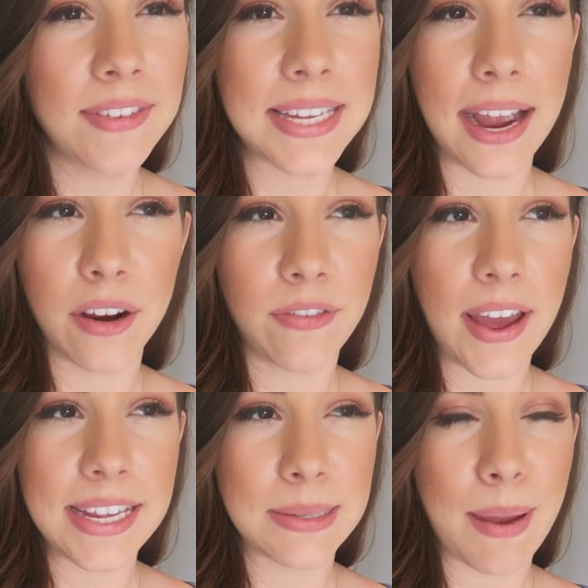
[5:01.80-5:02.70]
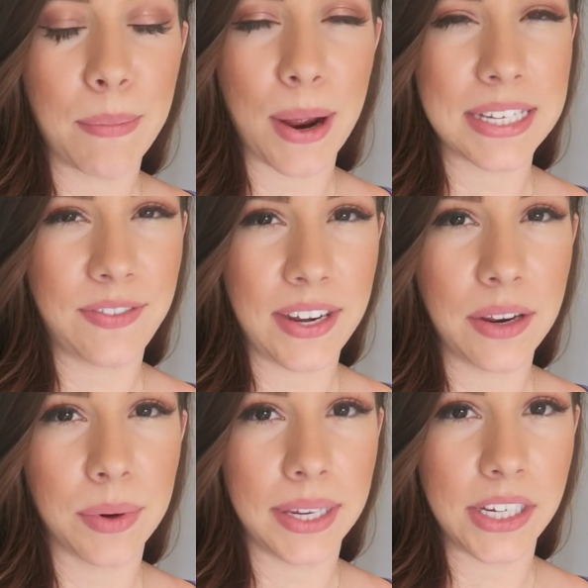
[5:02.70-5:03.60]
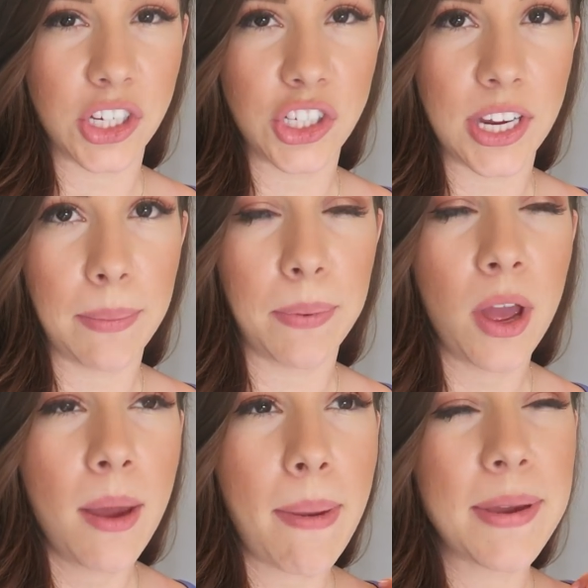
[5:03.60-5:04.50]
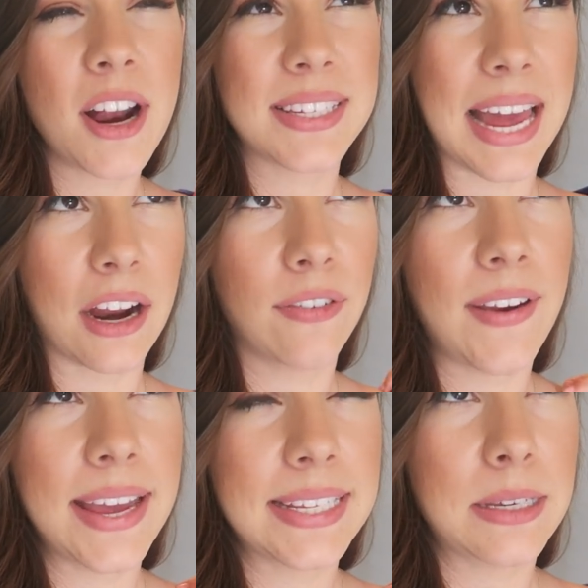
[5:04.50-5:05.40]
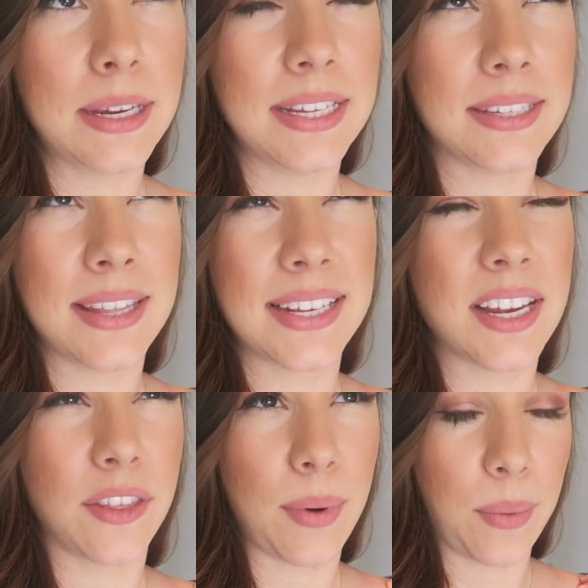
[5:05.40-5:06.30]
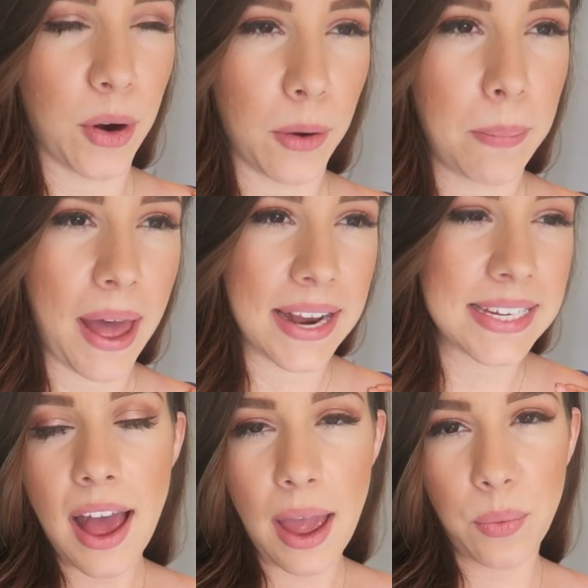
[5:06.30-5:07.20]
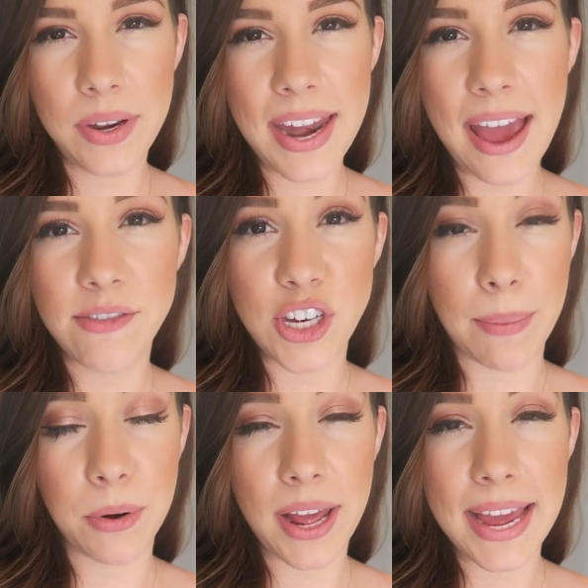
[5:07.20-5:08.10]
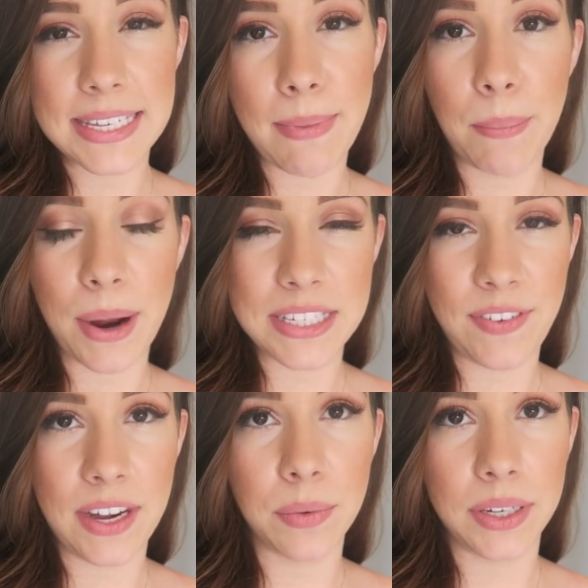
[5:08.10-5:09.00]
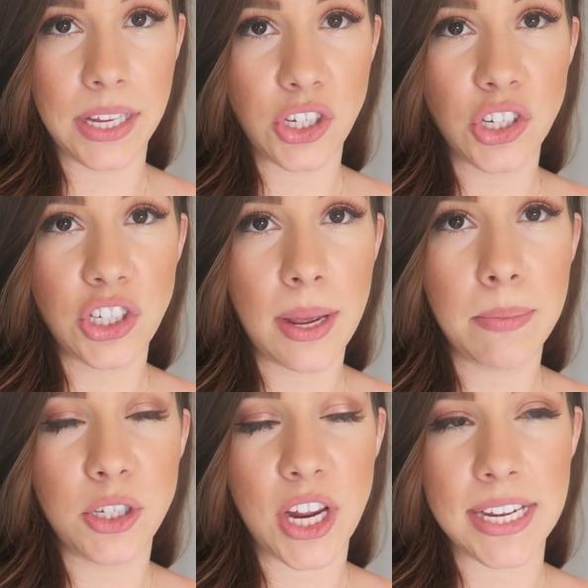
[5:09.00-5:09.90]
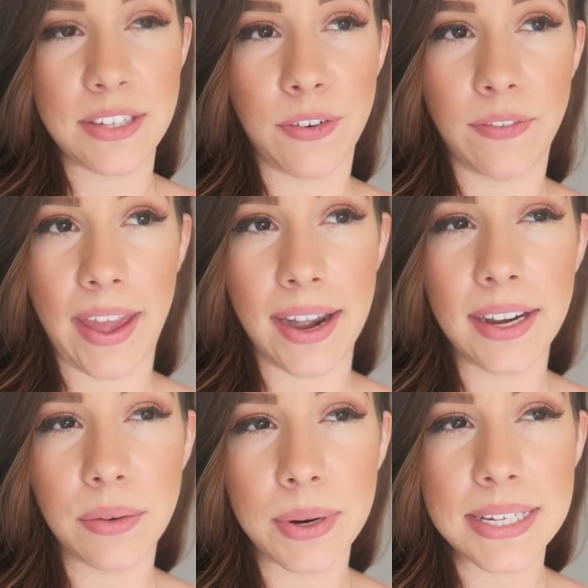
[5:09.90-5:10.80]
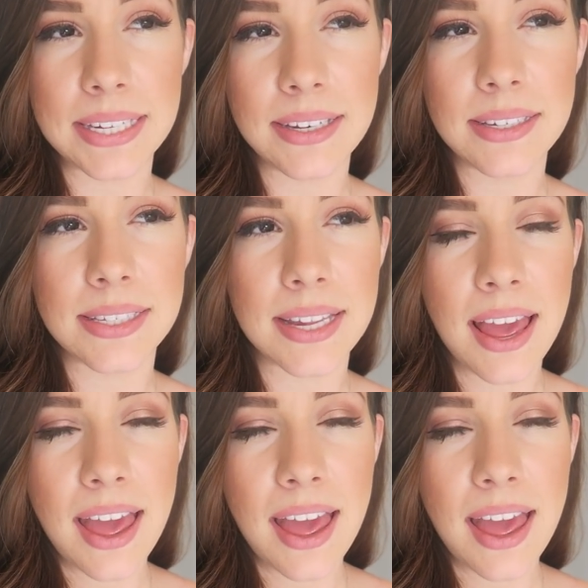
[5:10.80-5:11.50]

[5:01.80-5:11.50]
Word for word: have sacrificed my breastfeeding relationship. Maybe not sacrificed is that's not the right word, but I wouldn't have jeopardized my breastfeeding relationship just for vanity reasons.